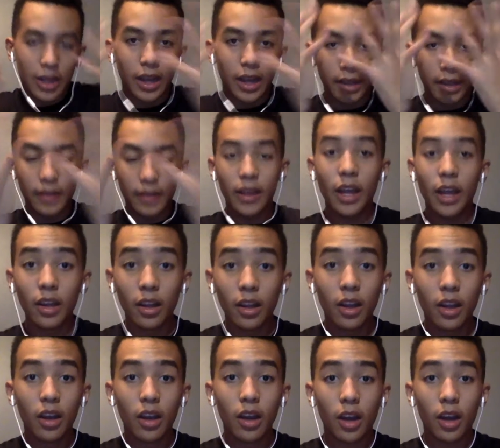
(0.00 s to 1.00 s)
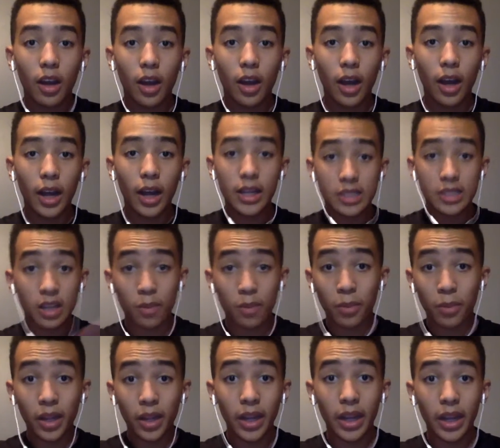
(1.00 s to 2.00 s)
And then I started
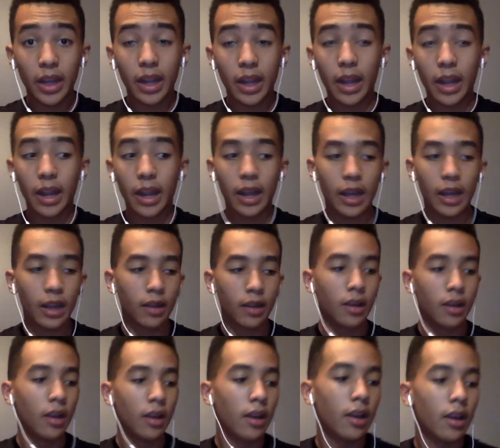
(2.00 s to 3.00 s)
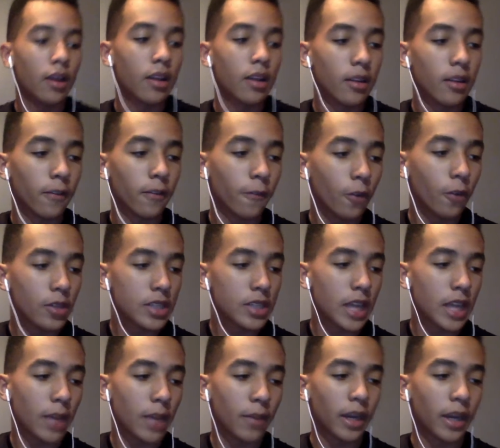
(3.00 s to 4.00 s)
playing it, and the first
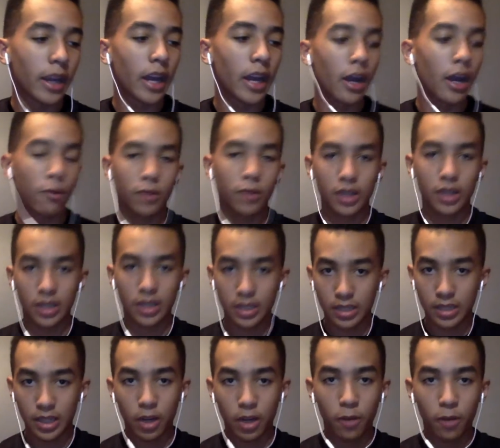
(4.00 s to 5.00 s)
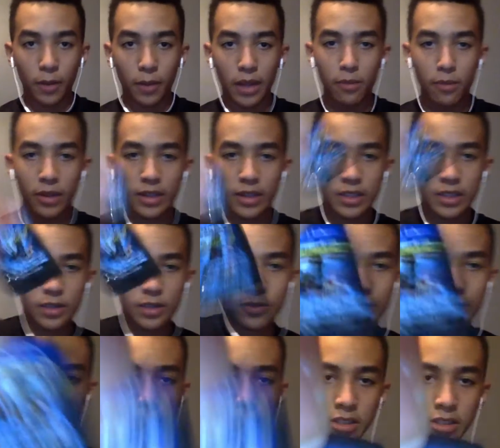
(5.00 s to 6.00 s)
game that I got was Lego Batman 2 DC